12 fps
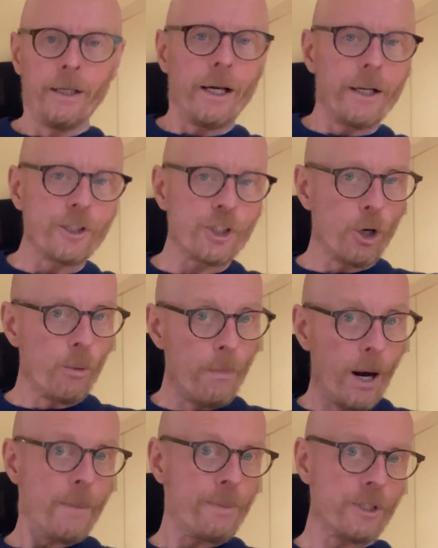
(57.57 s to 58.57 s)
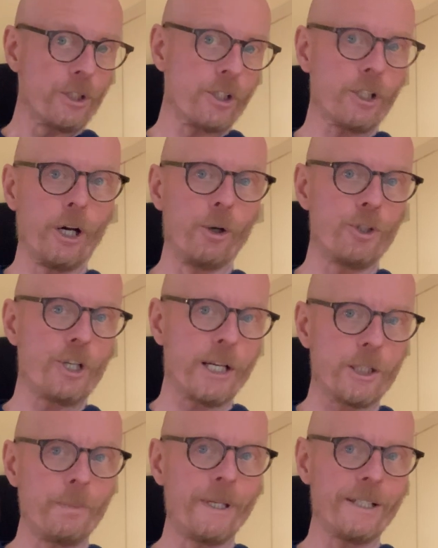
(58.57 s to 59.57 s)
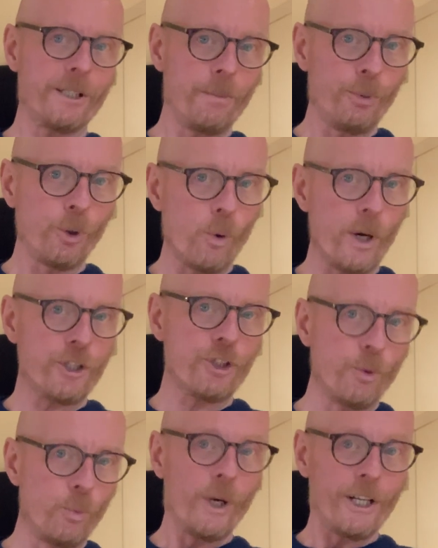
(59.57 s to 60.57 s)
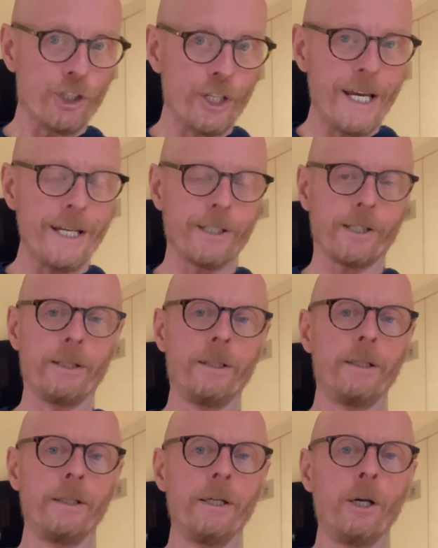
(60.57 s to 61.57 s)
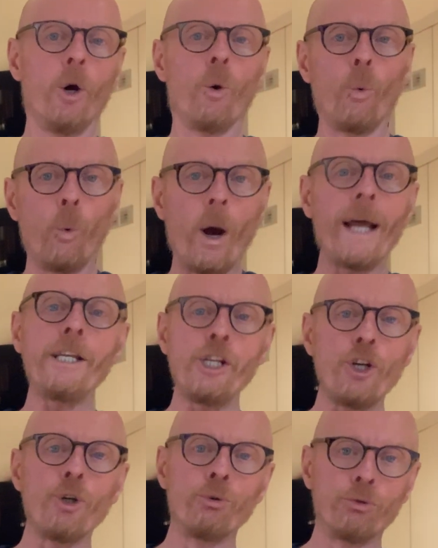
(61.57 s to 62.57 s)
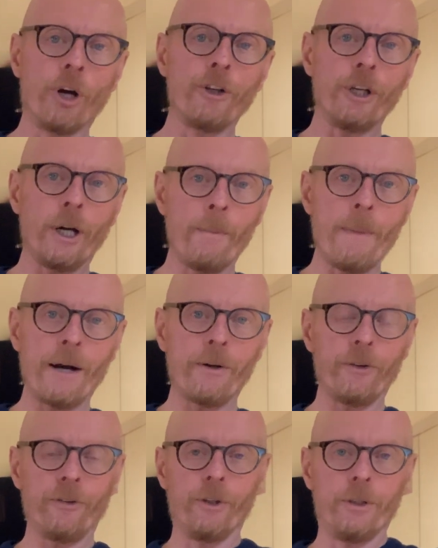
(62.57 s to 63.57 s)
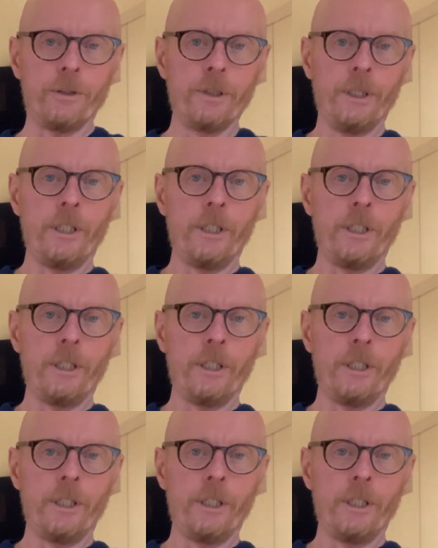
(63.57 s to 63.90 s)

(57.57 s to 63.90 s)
And so my business coach asked me a simple question, which is: when you run a marathon,